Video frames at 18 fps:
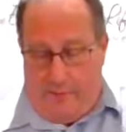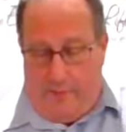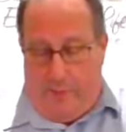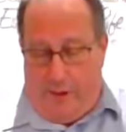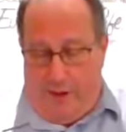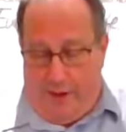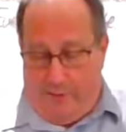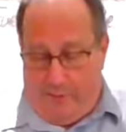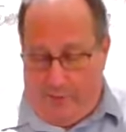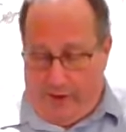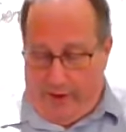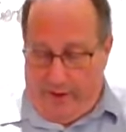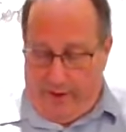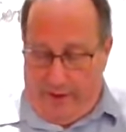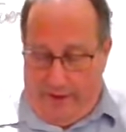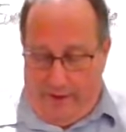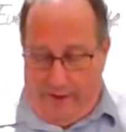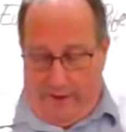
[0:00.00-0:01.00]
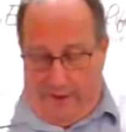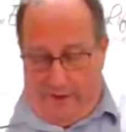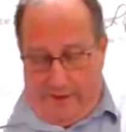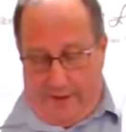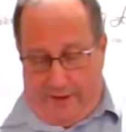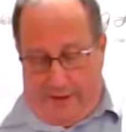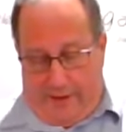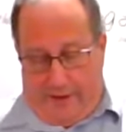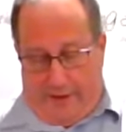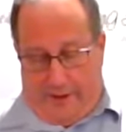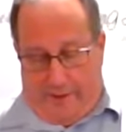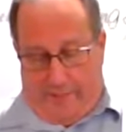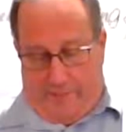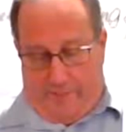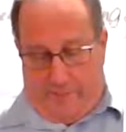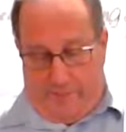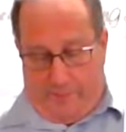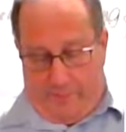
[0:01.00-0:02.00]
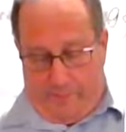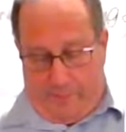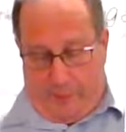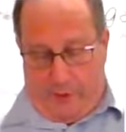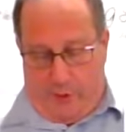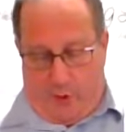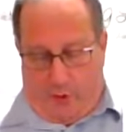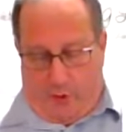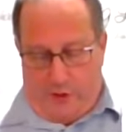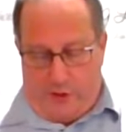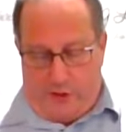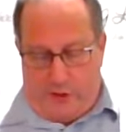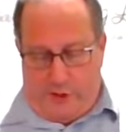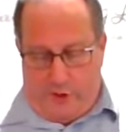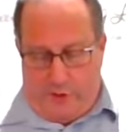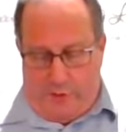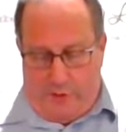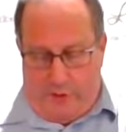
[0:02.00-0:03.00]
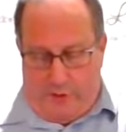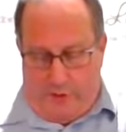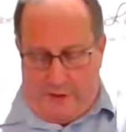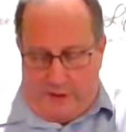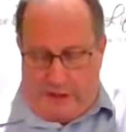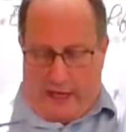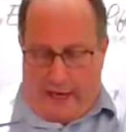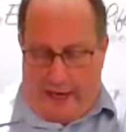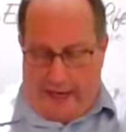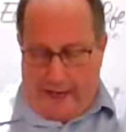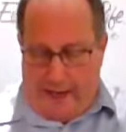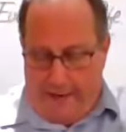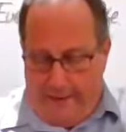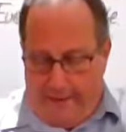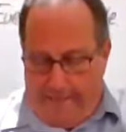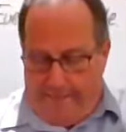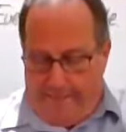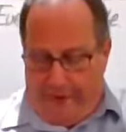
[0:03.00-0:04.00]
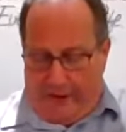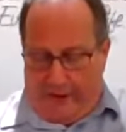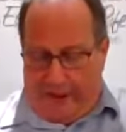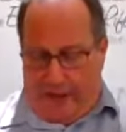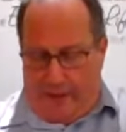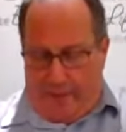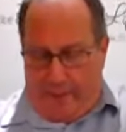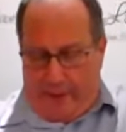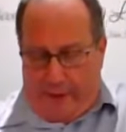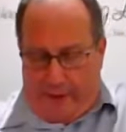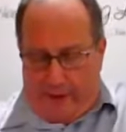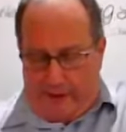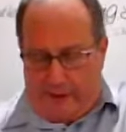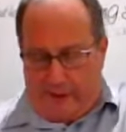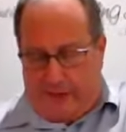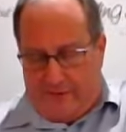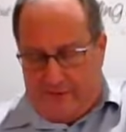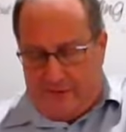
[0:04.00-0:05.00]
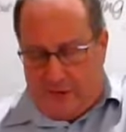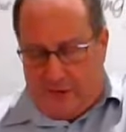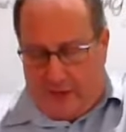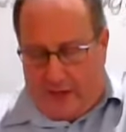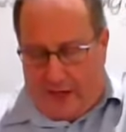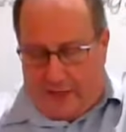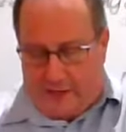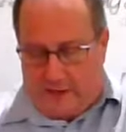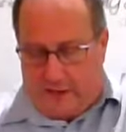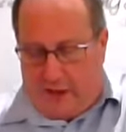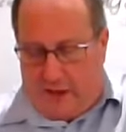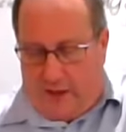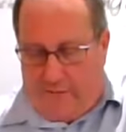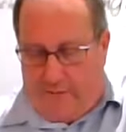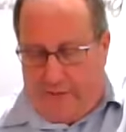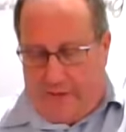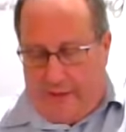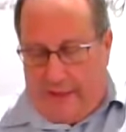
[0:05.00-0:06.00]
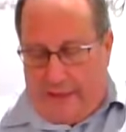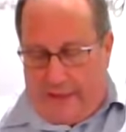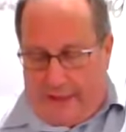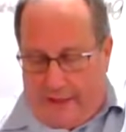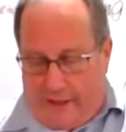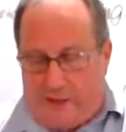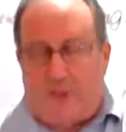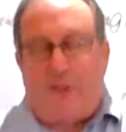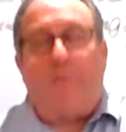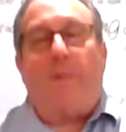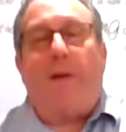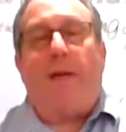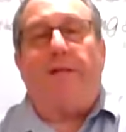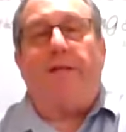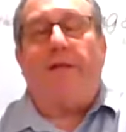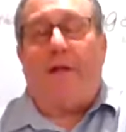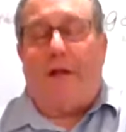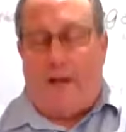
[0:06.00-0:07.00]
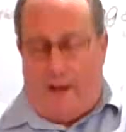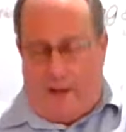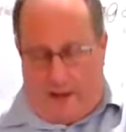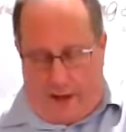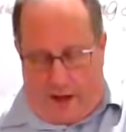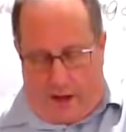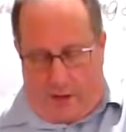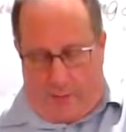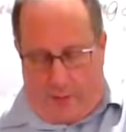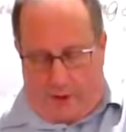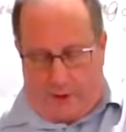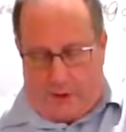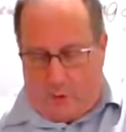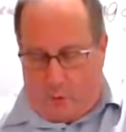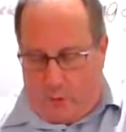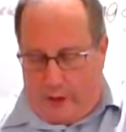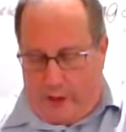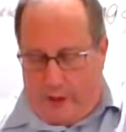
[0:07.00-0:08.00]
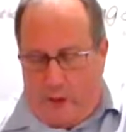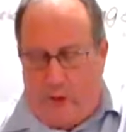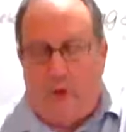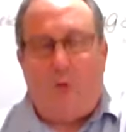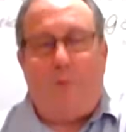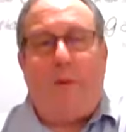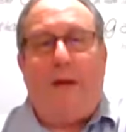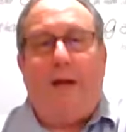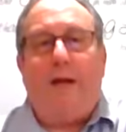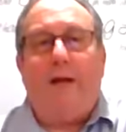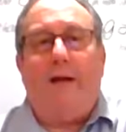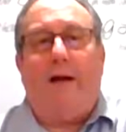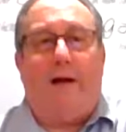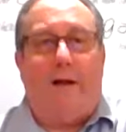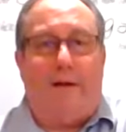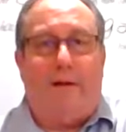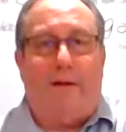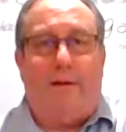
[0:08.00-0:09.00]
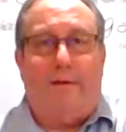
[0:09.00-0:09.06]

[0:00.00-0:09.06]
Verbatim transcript: come on, right? Um, but nor is Jude saying that keeping ourselves in God's love is dependent on how much we obey God.